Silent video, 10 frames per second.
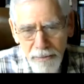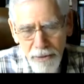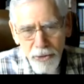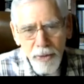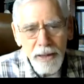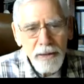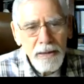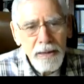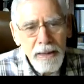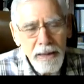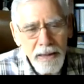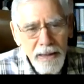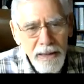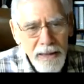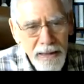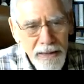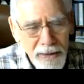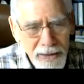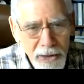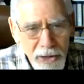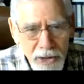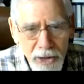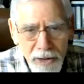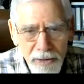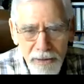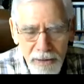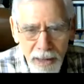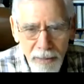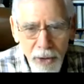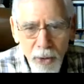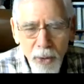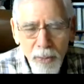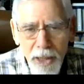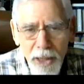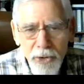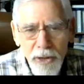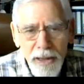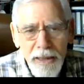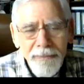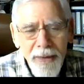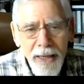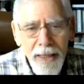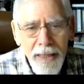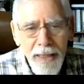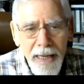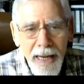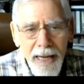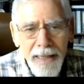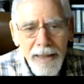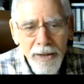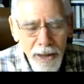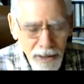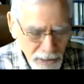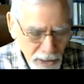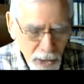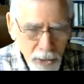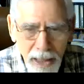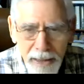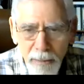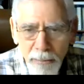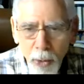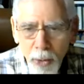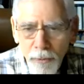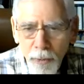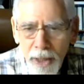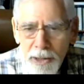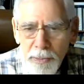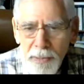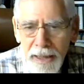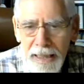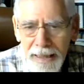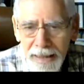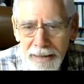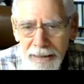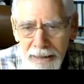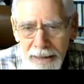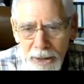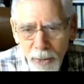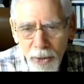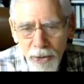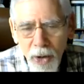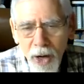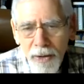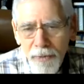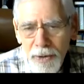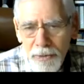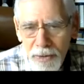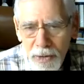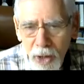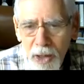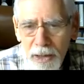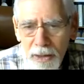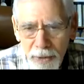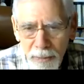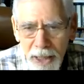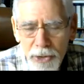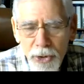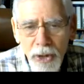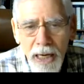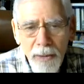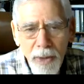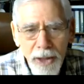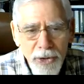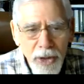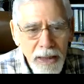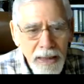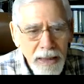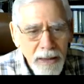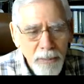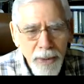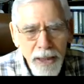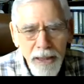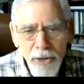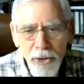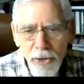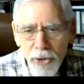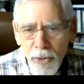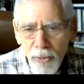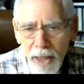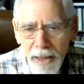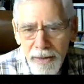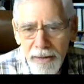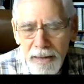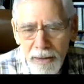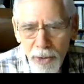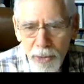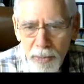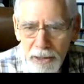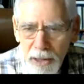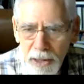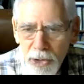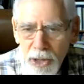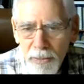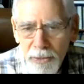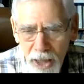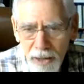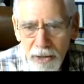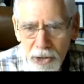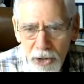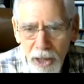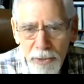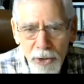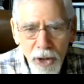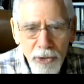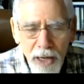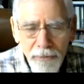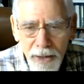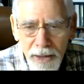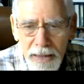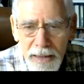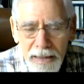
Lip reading: screen on the Tesla coming home yesterday, and it looked like a bowl of red spaghetti with all of the major highways being in condition red, which meant they were stop-start traffic.